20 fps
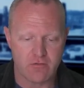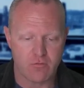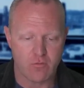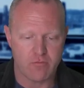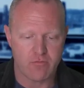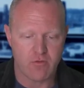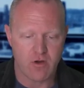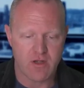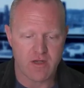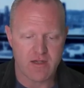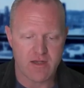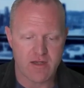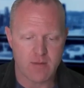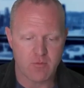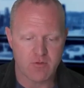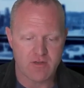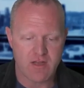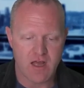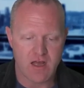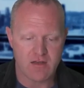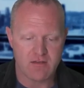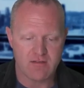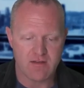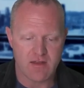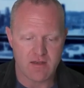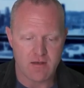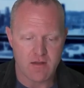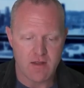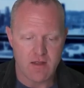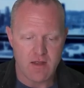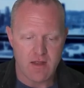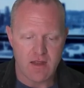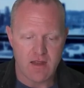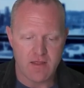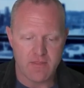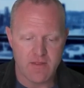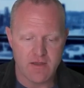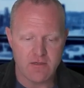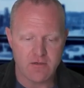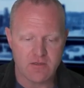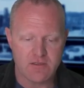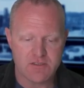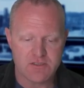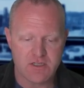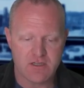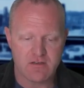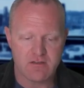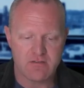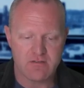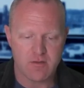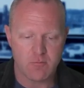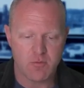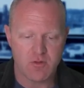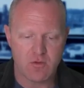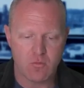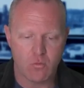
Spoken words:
So we've already enabled content, and then you're just going to simply